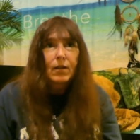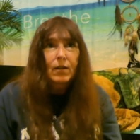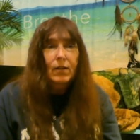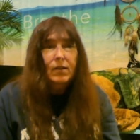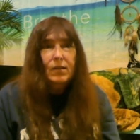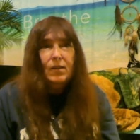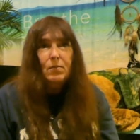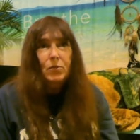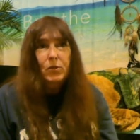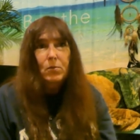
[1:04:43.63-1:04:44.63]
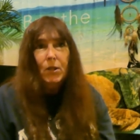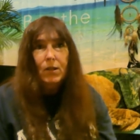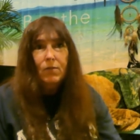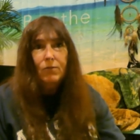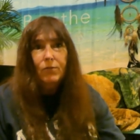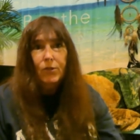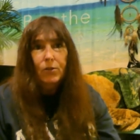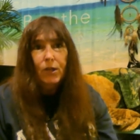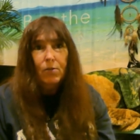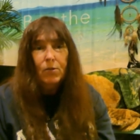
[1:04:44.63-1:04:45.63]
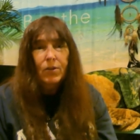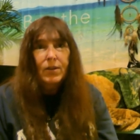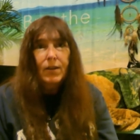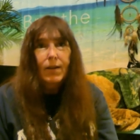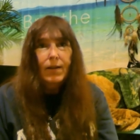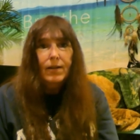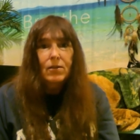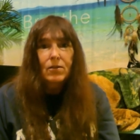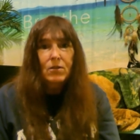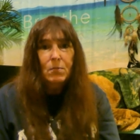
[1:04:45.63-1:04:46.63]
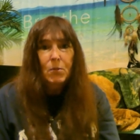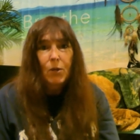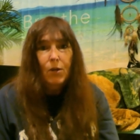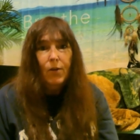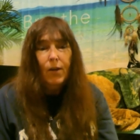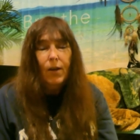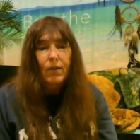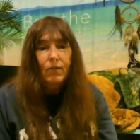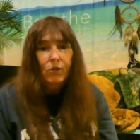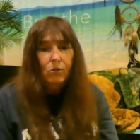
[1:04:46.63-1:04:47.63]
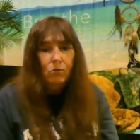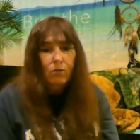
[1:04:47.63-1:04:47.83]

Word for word: inaccessible and might even float out with the tide so just beware of that if you